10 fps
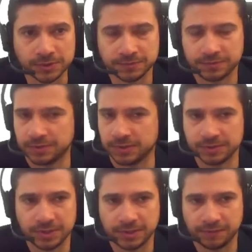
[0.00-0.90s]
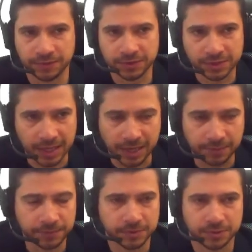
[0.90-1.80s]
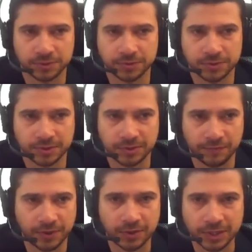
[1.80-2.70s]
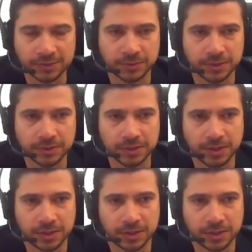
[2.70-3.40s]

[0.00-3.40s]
since the first lab until the very last one,